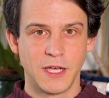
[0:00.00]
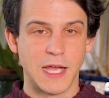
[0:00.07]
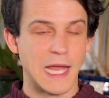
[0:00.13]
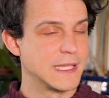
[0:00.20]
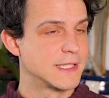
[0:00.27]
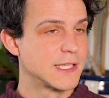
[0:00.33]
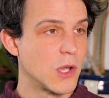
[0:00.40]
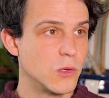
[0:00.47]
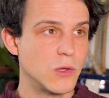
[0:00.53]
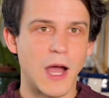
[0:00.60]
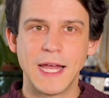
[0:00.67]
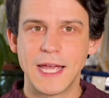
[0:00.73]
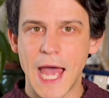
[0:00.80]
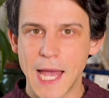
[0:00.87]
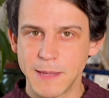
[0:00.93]
And so
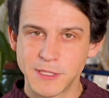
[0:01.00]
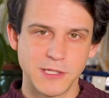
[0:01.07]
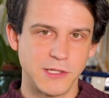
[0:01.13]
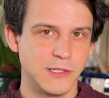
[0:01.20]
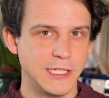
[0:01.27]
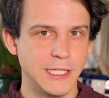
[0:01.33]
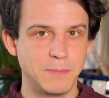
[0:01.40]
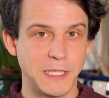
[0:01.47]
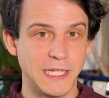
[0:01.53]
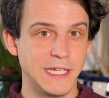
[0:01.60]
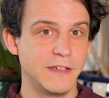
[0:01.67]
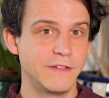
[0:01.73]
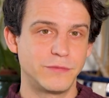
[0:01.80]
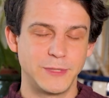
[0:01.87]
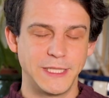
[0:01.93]
I absolutely
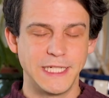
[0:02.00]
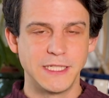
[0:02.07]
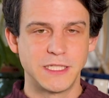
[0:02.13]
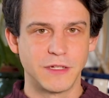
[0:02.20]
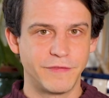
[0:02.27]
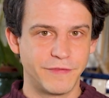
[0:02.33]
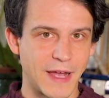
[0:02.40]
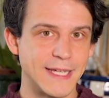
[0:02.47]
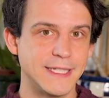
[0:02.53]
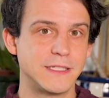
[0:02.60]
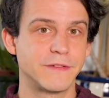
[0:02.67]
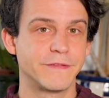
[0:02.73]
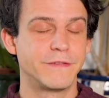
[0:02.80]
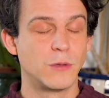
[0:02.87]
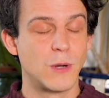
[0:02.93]
believe we need to fight
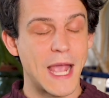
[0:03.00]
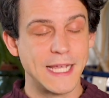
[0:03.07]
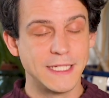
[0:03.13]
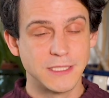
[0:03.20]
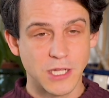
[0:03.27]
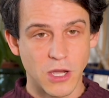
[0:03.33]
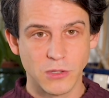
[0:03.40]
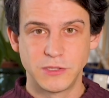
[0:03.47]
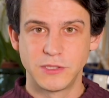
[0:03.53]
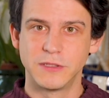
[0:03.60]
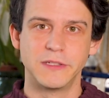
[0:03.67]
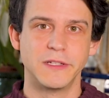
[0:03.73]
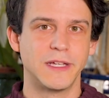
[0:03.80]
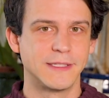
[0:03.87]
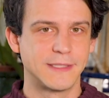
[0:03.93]
for a
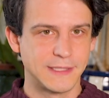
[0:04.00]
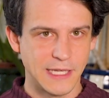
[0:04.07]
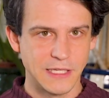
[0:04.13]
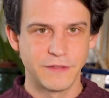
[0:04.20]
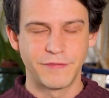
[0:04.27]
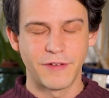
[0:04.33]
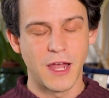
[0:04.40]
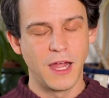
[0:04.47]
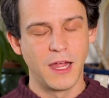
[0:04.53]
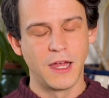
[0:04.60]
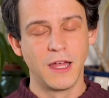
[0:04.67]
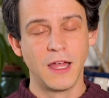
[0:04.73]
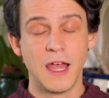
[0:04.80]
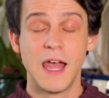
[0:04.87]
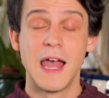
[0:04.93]
total
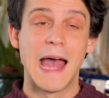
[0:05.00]
ceasefire